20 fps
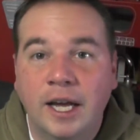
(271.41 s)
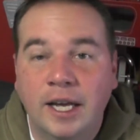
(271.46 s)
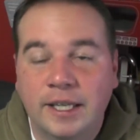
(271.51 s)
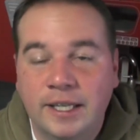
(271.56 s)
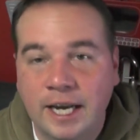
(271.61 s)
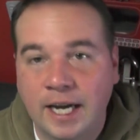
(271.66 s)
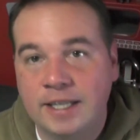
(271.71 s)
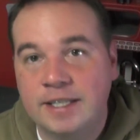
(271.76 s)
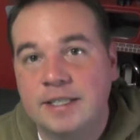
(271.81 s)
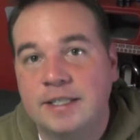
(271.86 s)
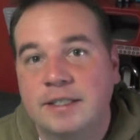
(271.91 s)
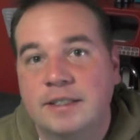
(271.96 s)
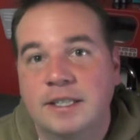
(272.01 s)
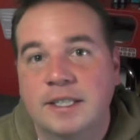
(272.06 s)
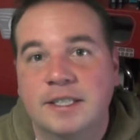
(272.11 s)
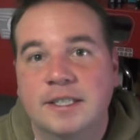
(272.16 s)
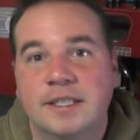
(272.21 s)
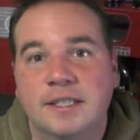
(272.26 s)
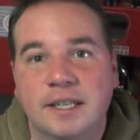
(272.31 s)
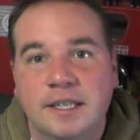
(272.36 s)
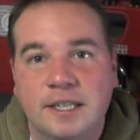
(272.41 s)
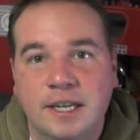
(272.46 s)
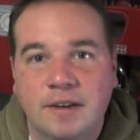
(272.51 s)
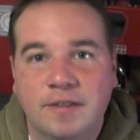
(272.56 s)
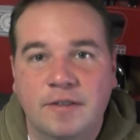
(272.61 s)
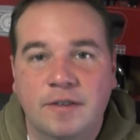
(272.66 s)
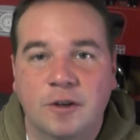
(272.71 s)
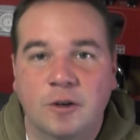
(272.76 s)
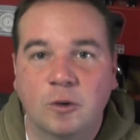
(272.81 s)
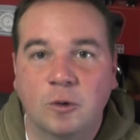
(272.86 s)
Yes, this is a
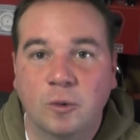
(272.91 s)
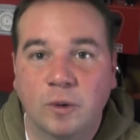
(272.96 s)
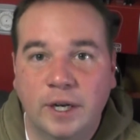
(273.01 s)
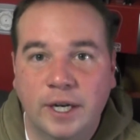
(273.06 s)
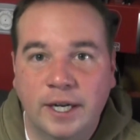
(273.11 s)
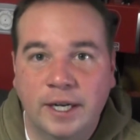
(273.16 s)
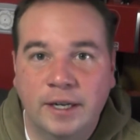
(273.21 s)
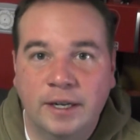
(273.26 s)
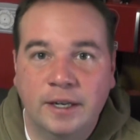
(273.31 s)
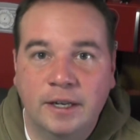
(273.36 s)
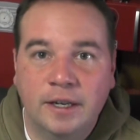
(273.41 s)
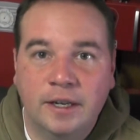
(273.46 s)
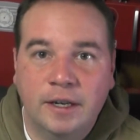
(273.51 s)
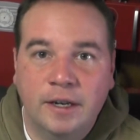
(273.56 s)
definite read.